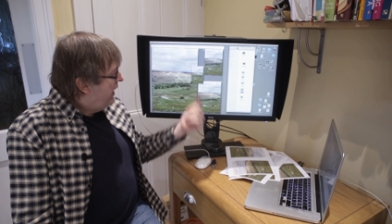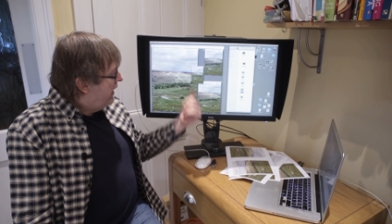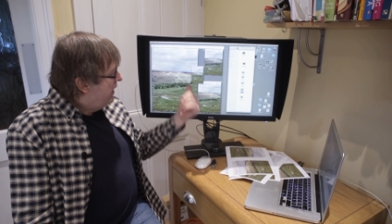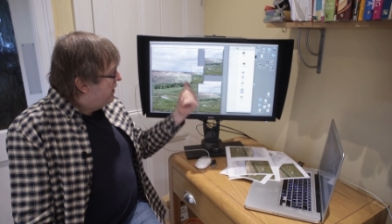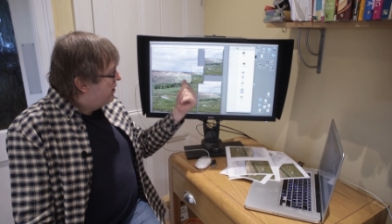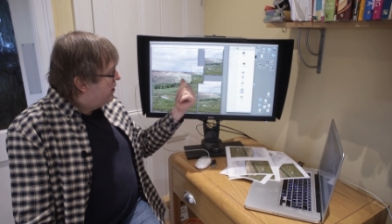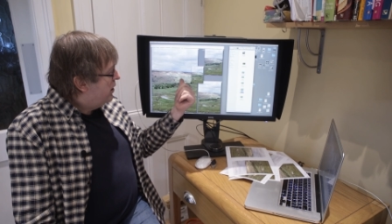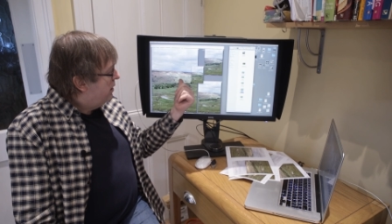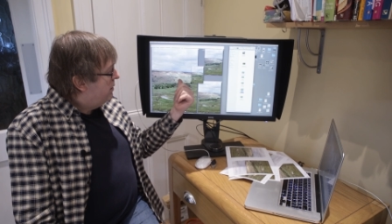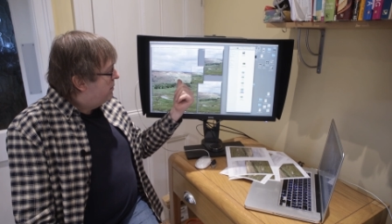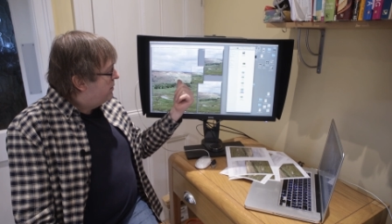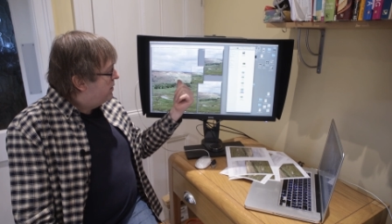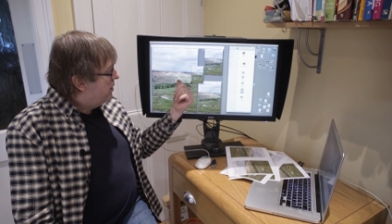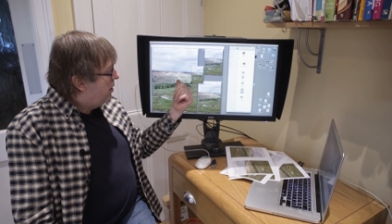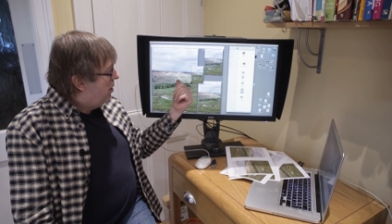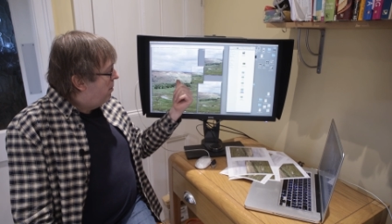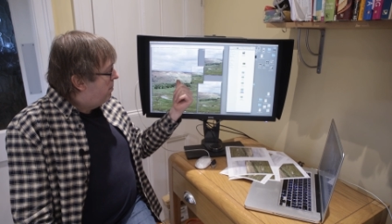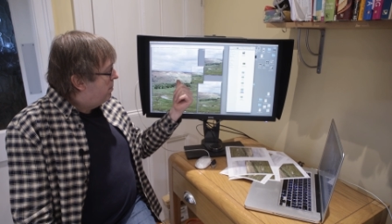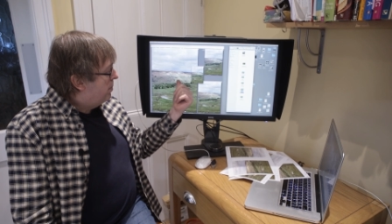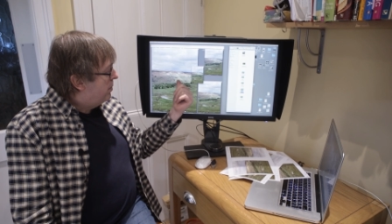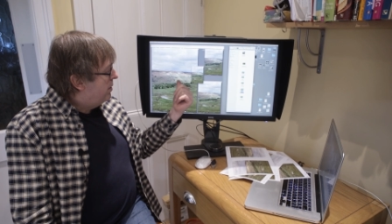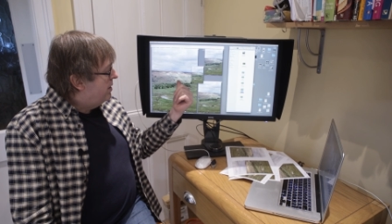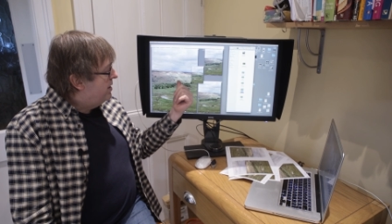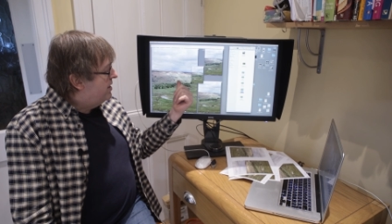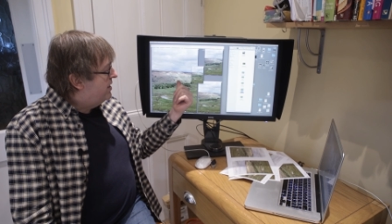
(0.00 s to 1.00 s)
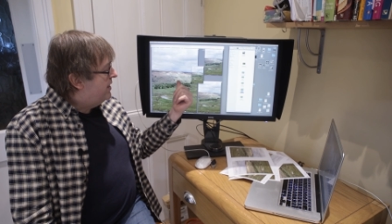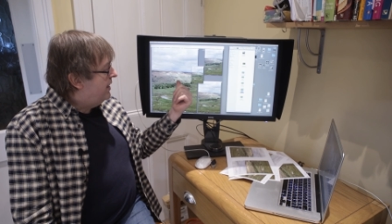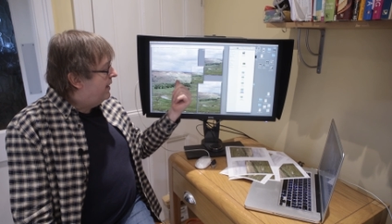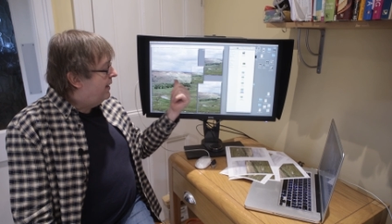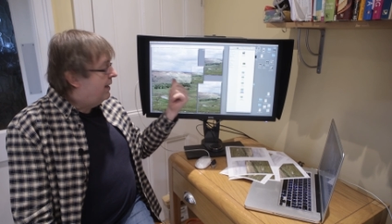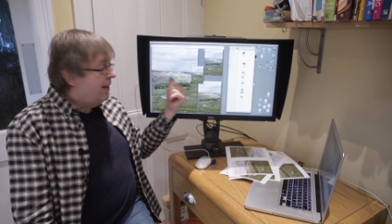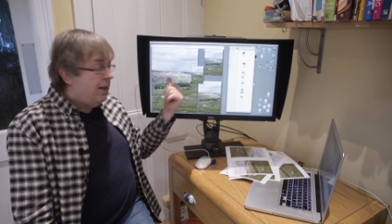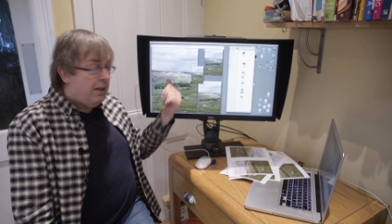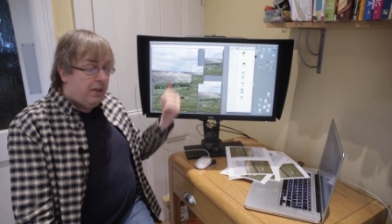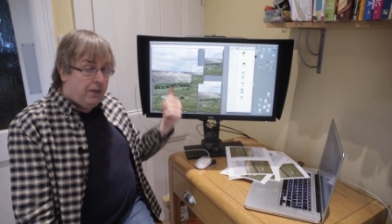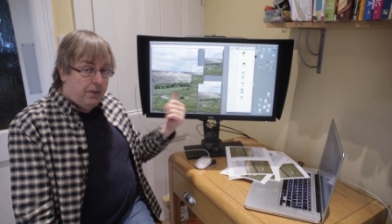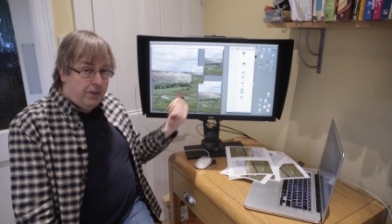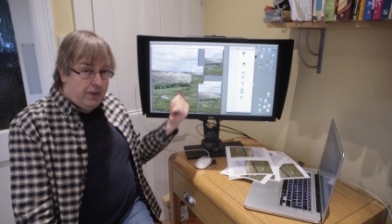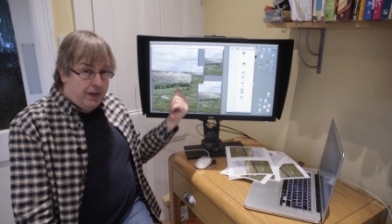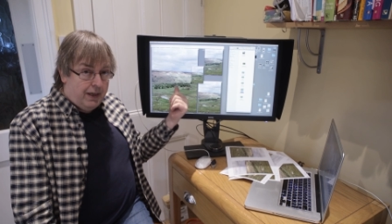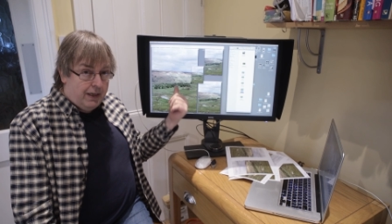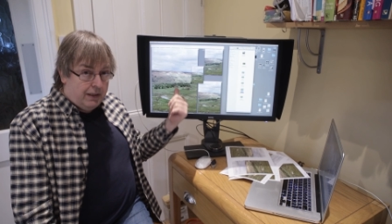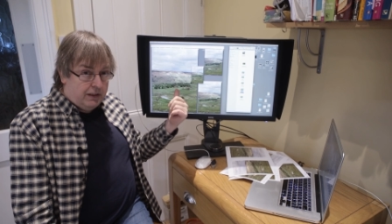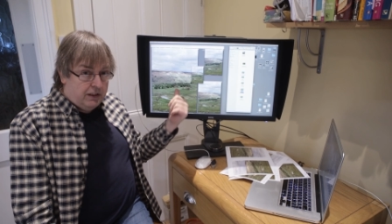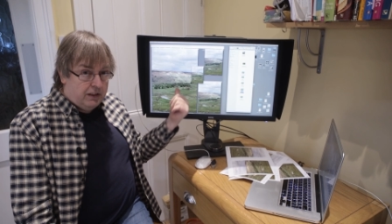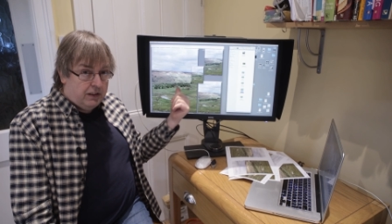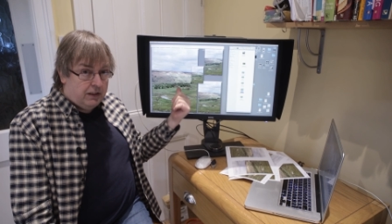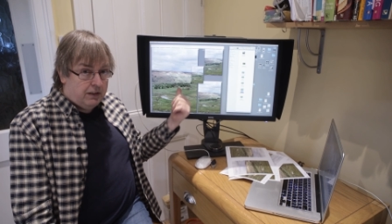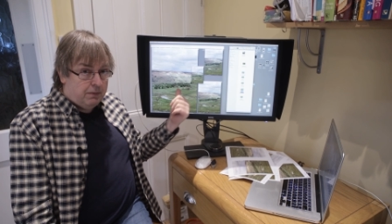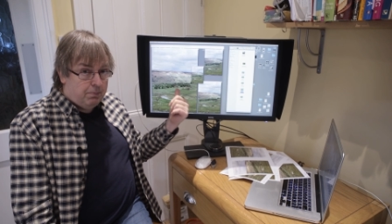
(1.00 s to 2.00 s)
in terms of printing
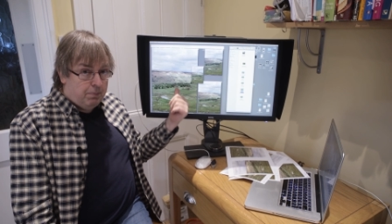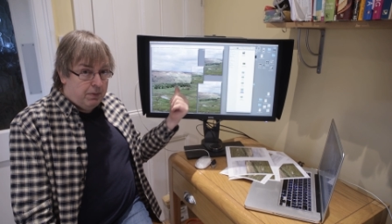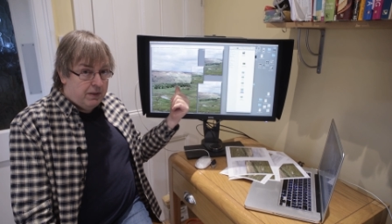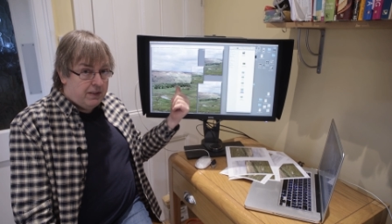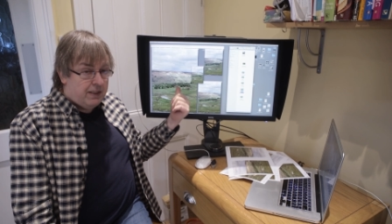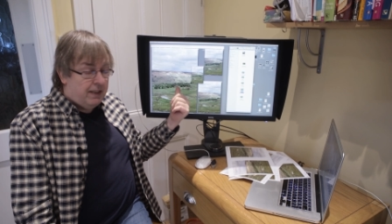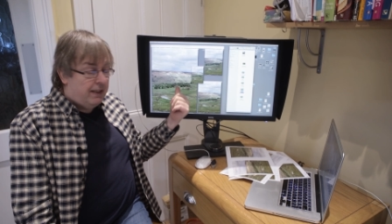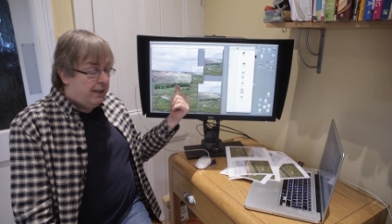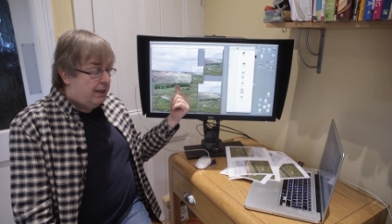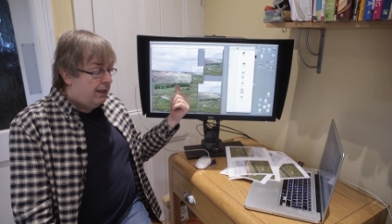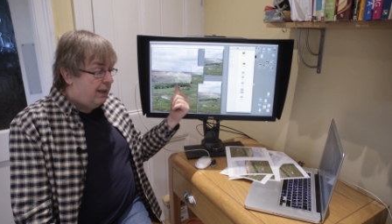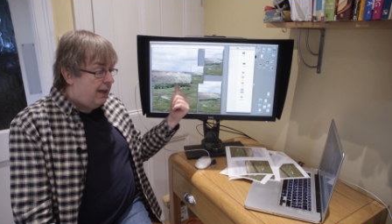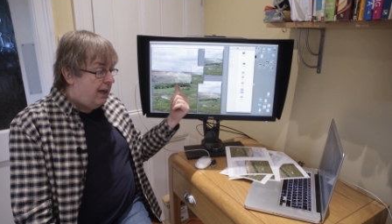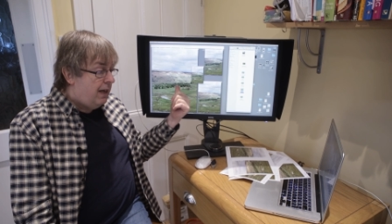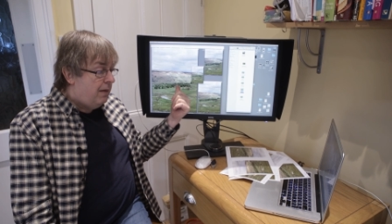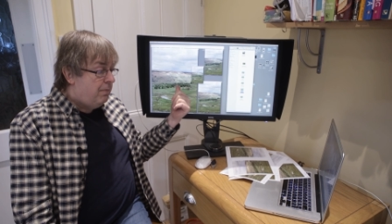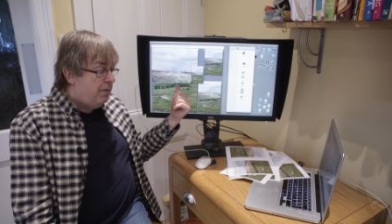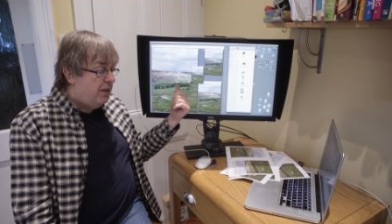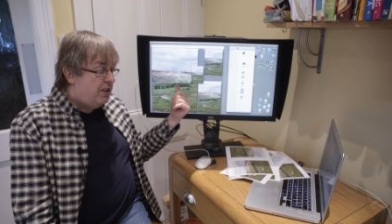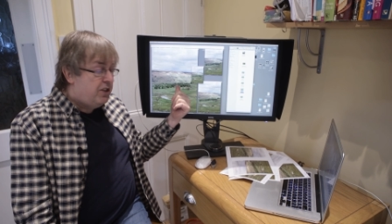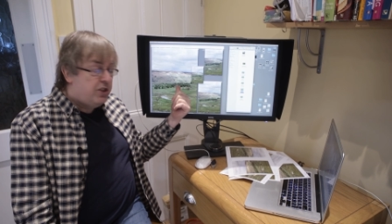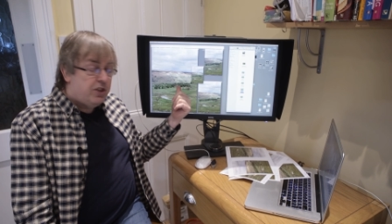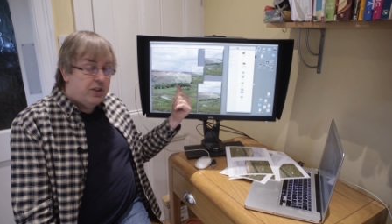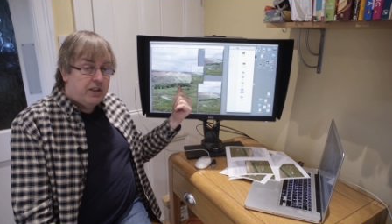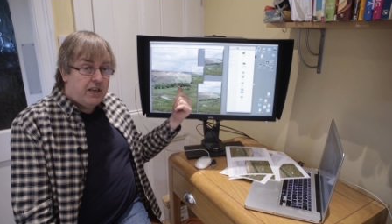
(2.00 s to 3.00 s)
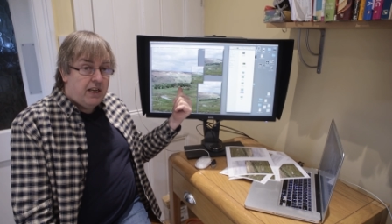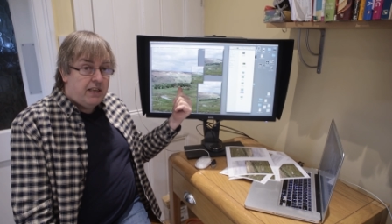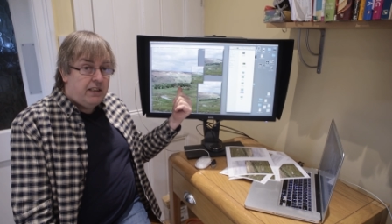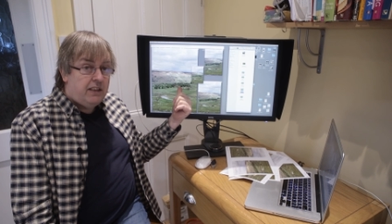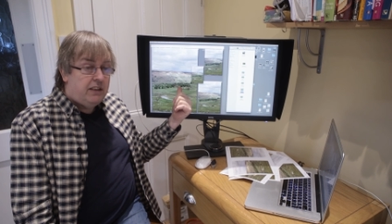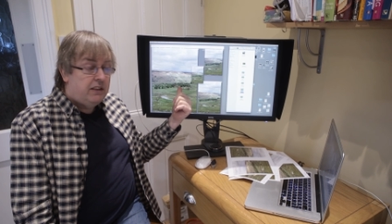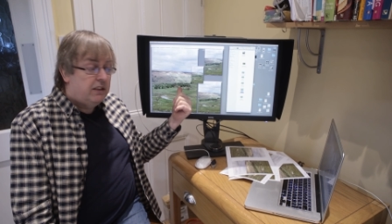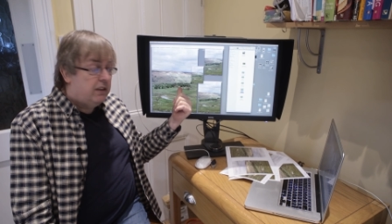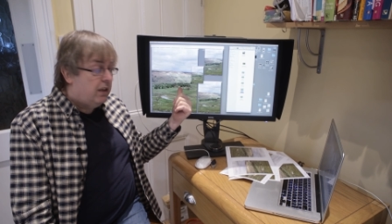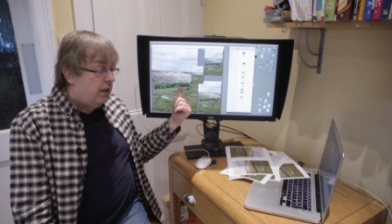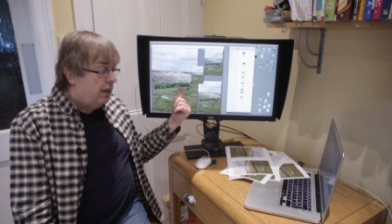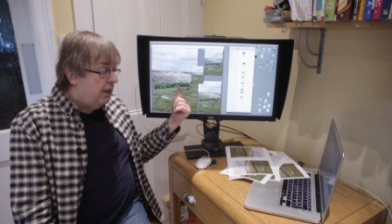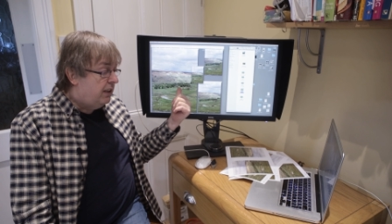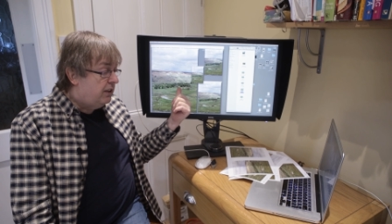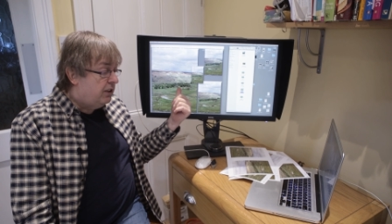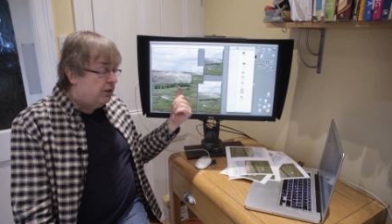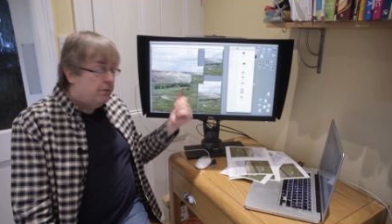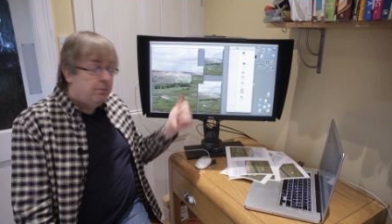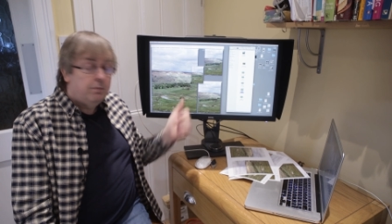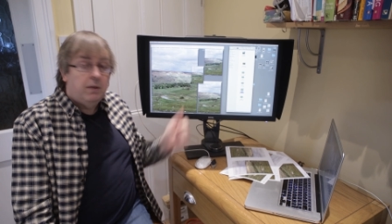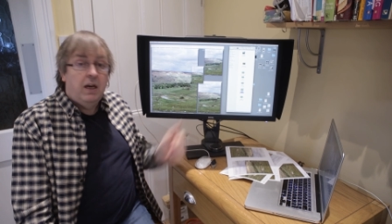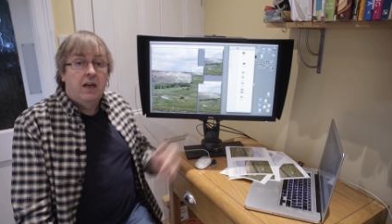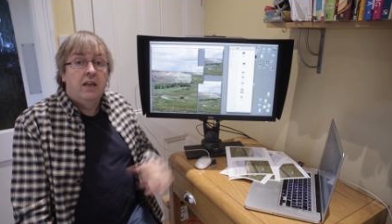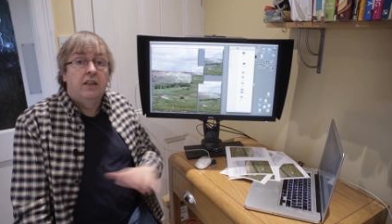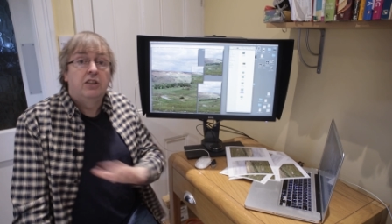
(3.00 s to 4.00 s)
this particular image at any
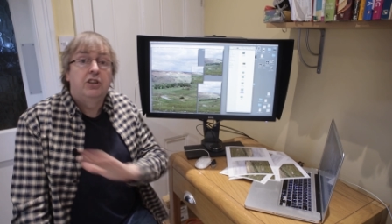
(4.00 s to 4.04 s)
size,